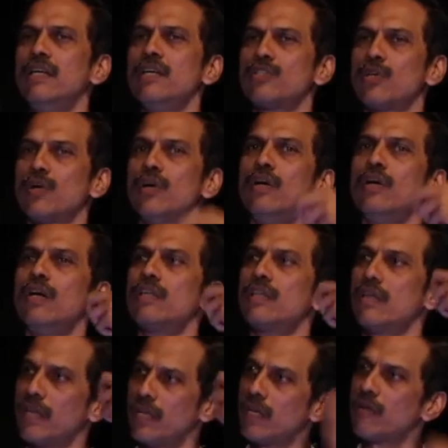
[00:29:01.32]
So
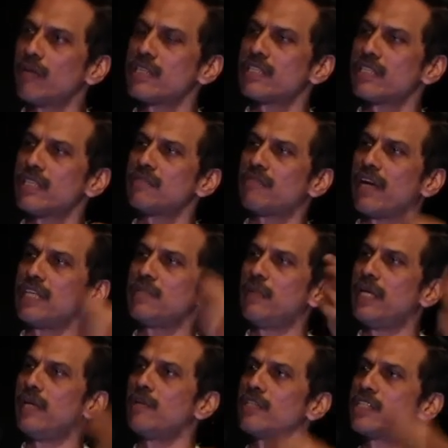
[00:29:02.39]
the real question is, why is
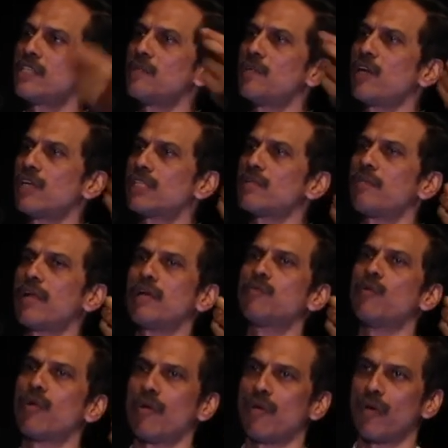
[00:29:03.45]
BWSSB not supplying
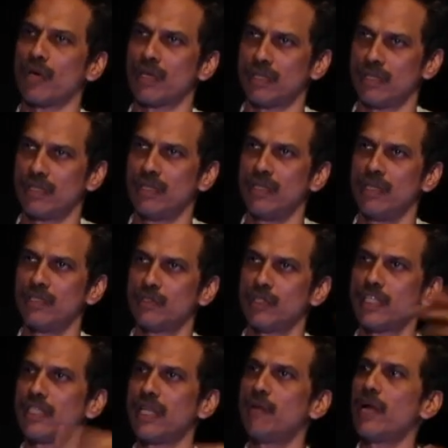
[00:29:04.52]
borewell water? So
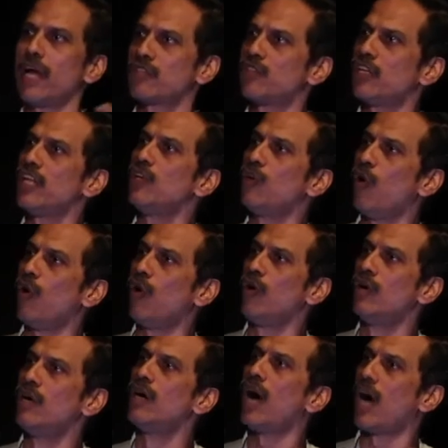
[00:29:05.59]
that they would actually
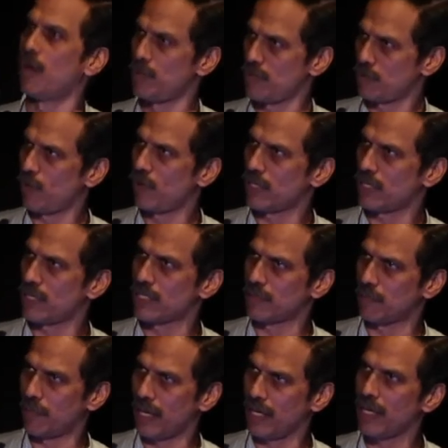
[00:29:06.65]
know how much water they are
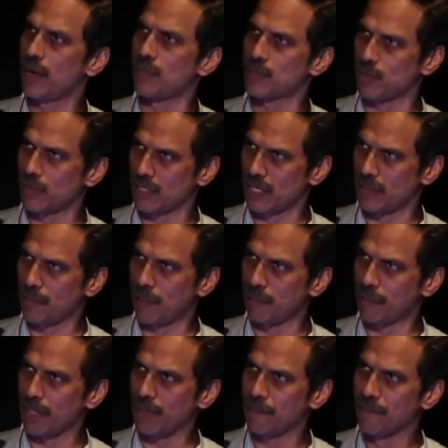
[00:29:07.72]
supplying, how much water they are
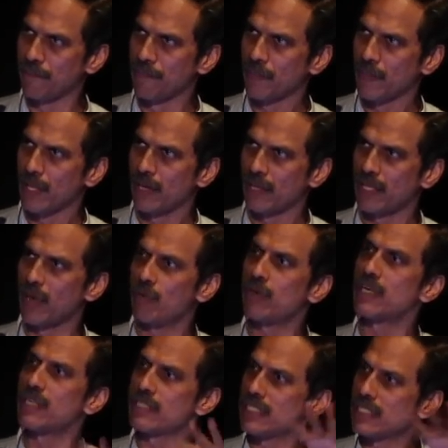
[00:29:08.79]
pumping they
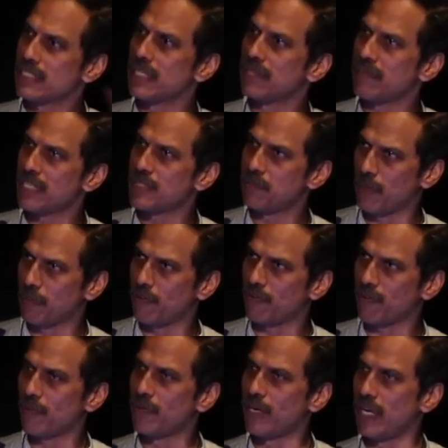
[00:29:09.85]
would disincentivize people
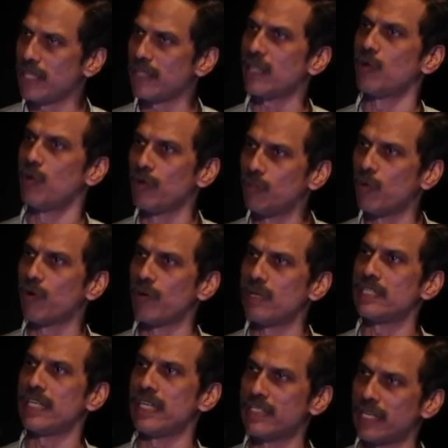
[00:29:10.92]
from drilling their own
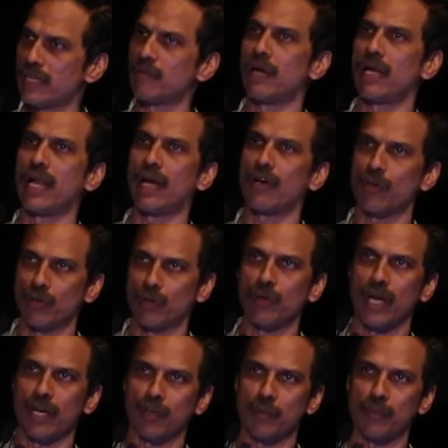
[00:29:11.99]
borewells each at 1 lakh or 2
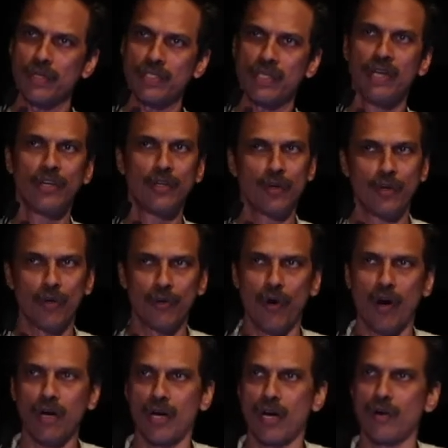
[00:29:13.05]
lakh rupees. You go
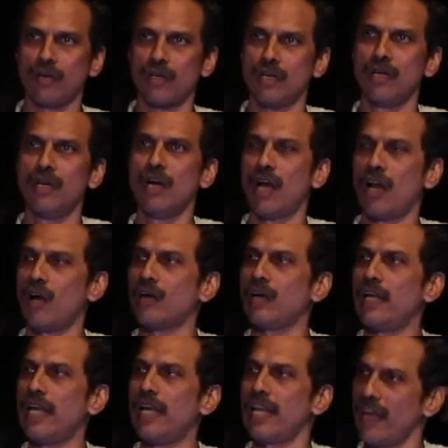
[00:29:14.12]
walk around uh, along
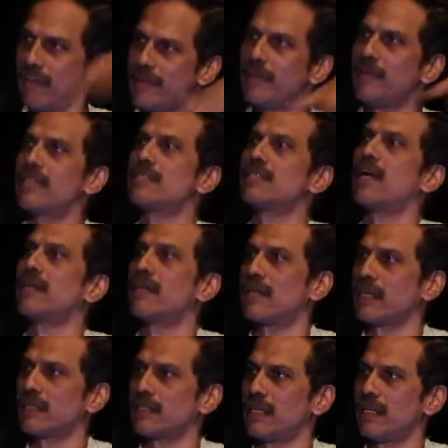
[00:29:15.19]
the lane, everybody's dug,
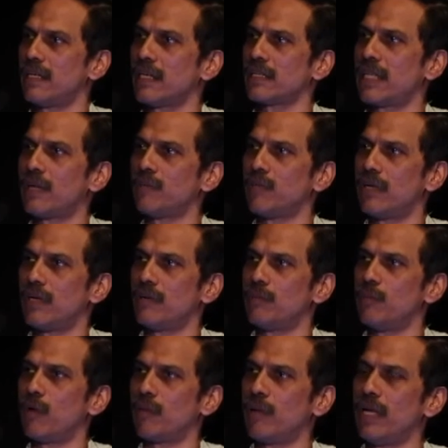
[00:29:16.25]
dug that uh,
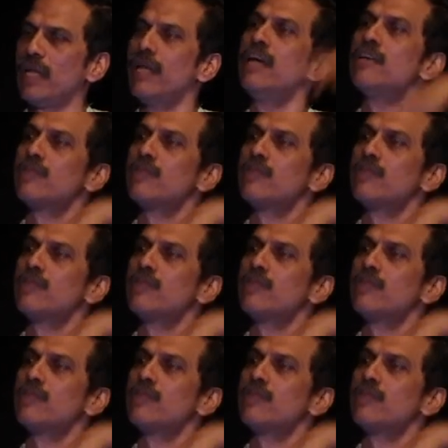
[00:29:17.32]
borewell.